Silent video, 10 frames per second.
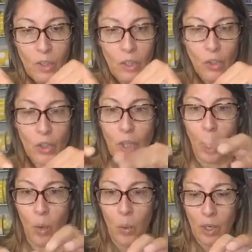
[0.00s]

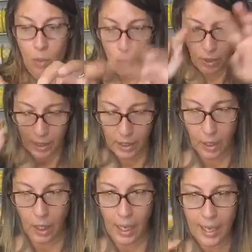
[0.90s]
So we're going to
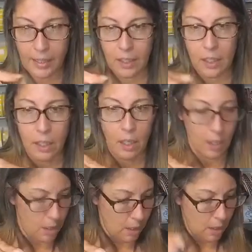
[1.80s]
let
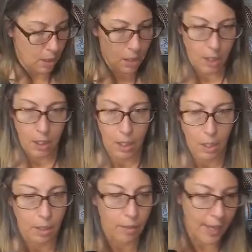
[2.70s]

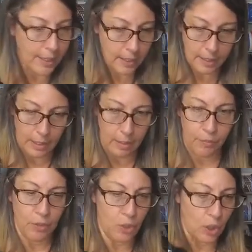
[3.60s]
that sit
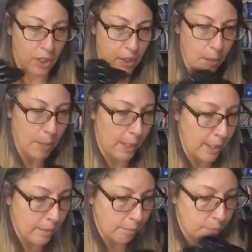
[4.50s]
for just a
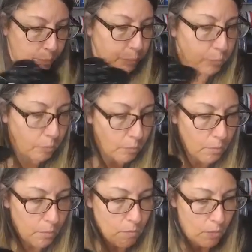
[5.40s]
minute.
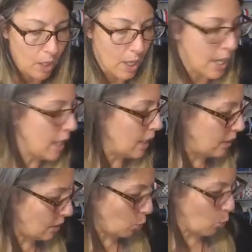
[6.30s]

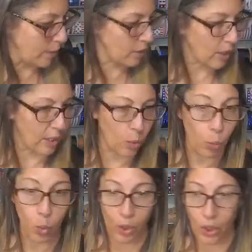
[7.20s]
And we are going to
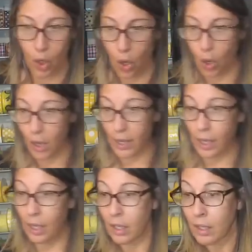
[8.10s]
work on
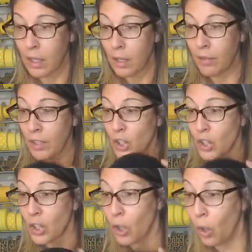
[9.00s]
the
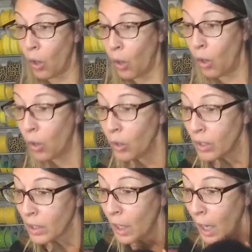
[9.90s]
skull.
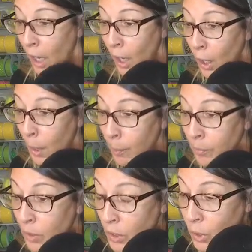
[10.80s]

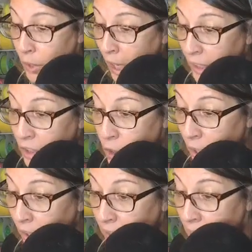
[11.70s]
You got a
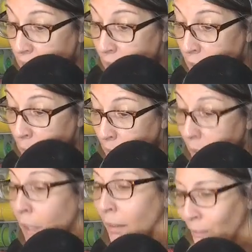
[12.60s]
chunk, yes, out of my,
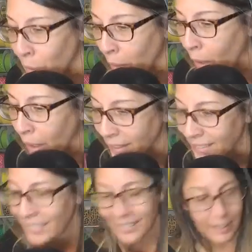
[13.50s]
oh God.
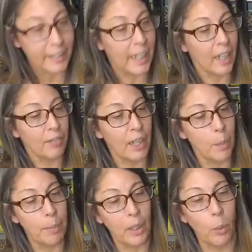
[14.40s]
Yeah, I've got a
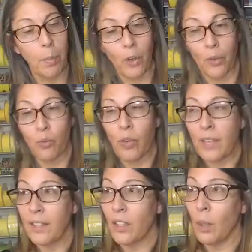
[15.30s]
big old burn right
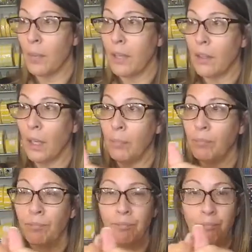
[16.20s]
there on my thumb.
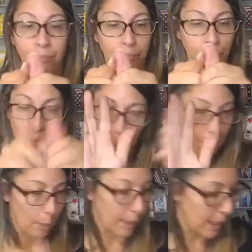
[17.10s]
You
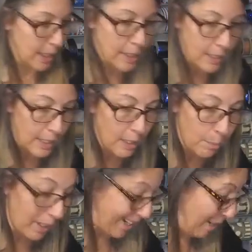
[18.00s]
probably can't see it,
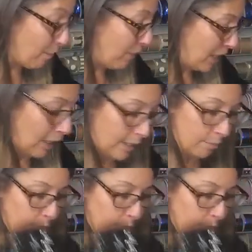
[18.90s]
but I can feel it.